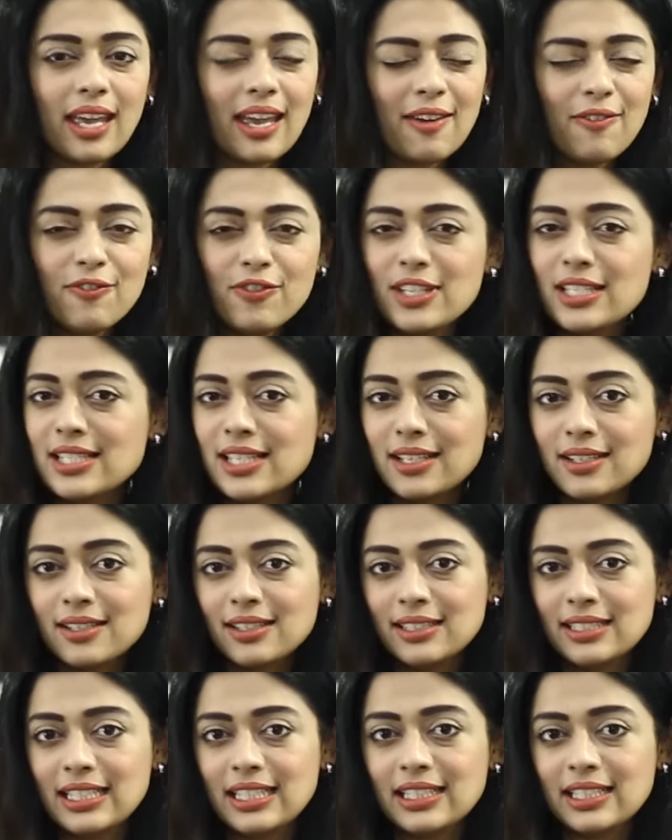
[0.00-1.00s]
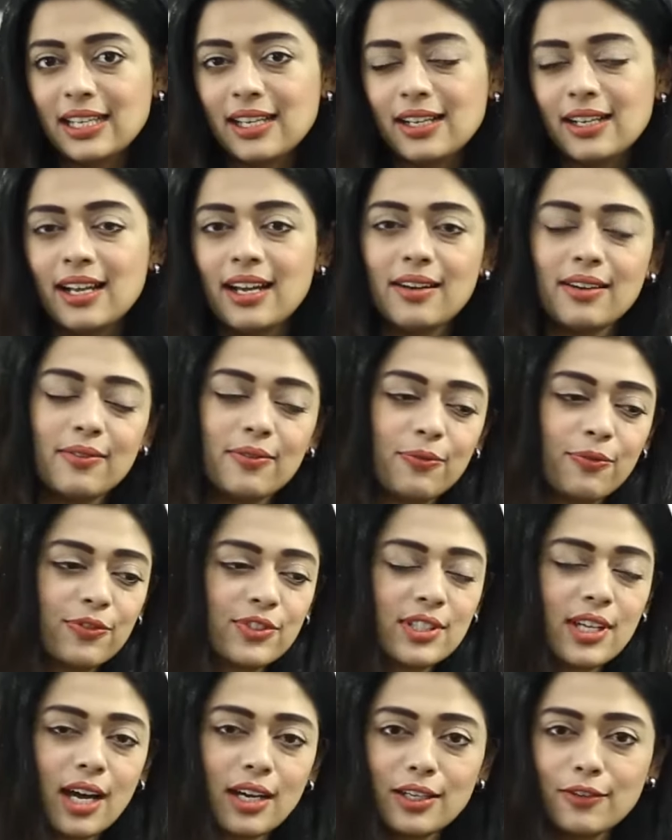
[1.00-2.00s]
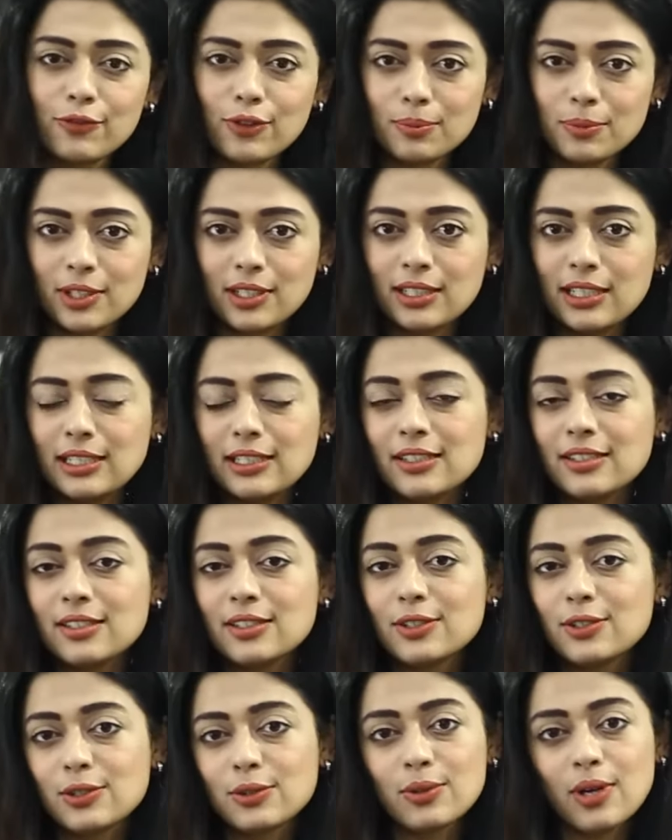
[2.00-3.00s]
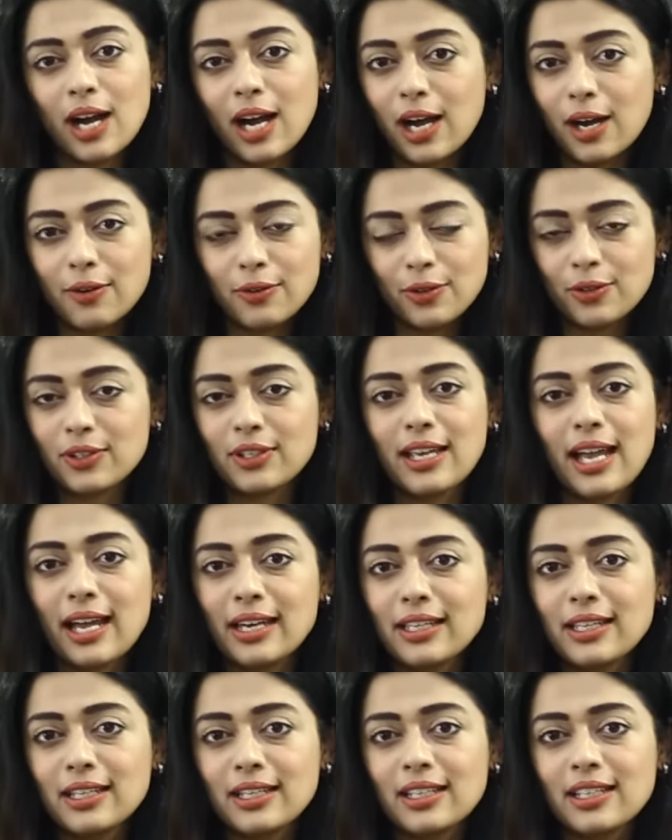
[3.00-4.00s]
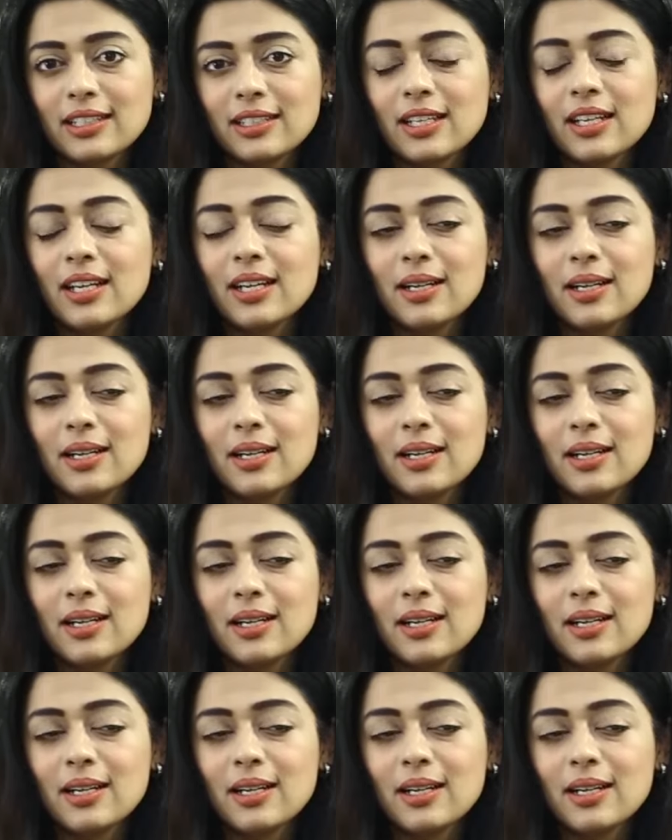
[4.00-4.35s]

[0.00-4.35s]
every single detail, starting from the cleanliness to how you're carrying it,